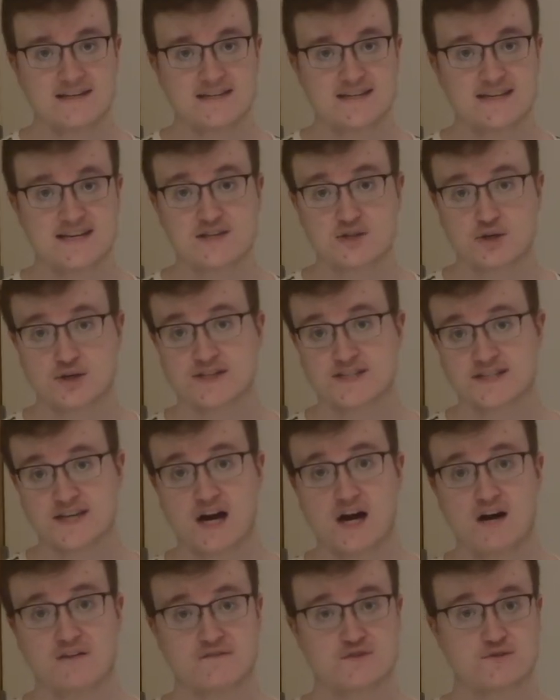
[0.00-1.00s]
he's got a
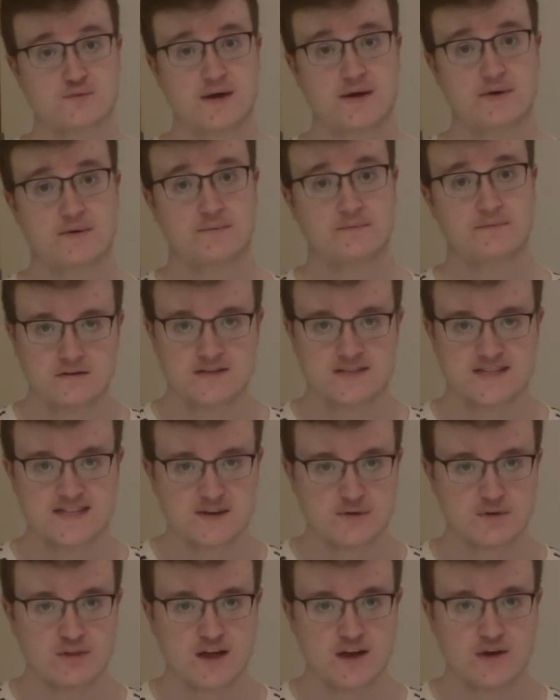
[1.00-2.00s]
scarf as well.
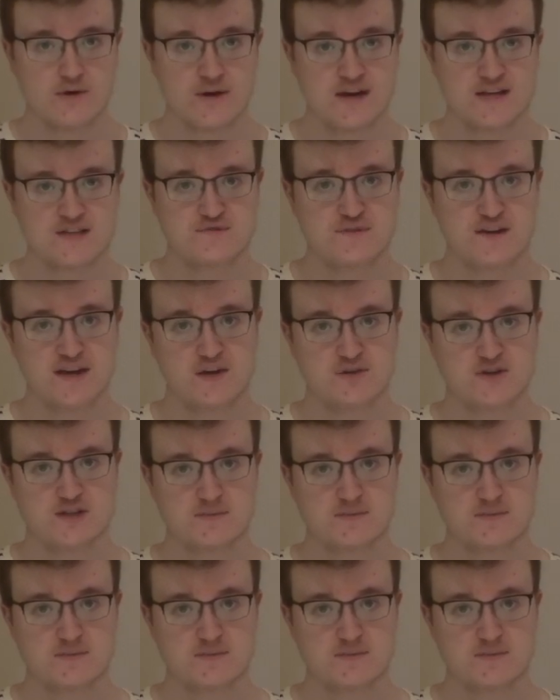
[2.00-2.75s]
Still though, his figure is a